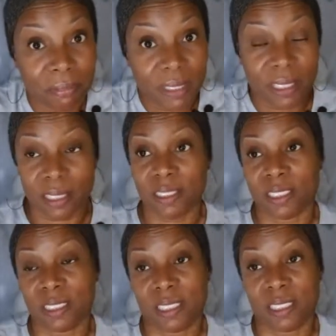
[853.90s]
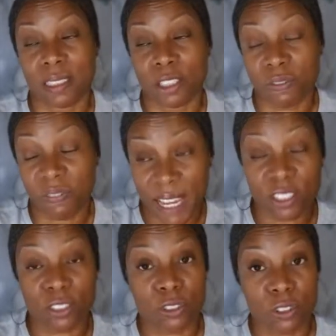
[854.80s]
these flights are
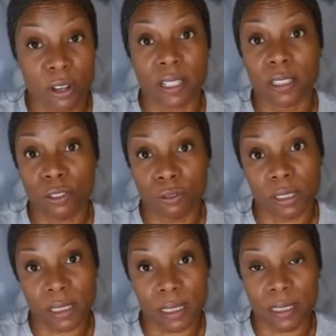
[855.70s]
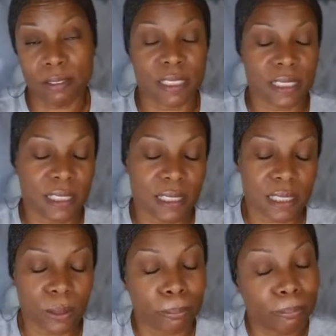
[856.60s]
starting to really decrease.
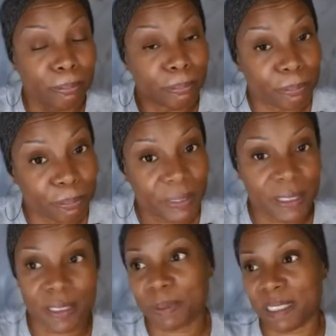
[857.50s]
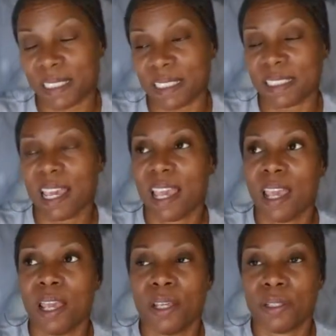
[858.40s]
So it is what it is.
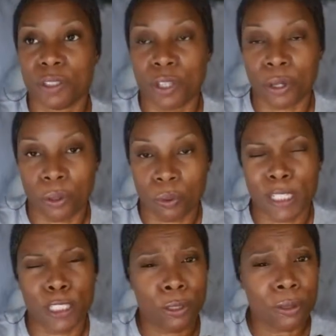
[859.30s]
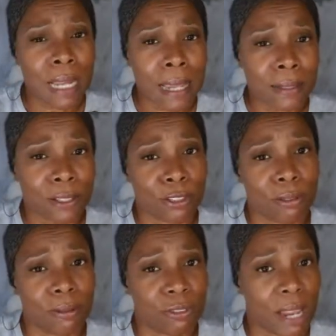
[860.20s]
So utilize other
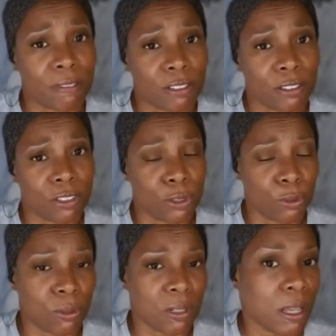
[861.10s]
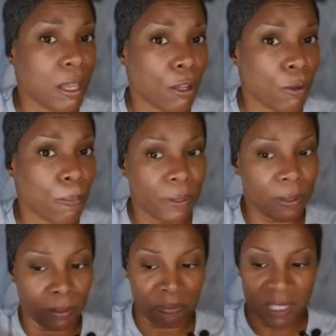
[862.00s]
travelers to help
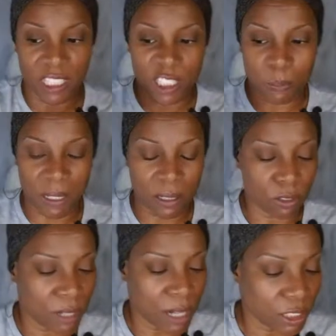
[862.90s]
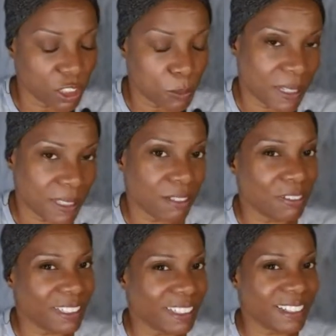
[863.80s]
expand your knowledge base, and it
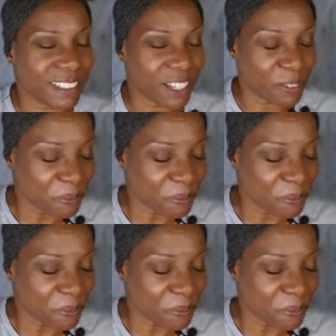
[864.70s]
really does help.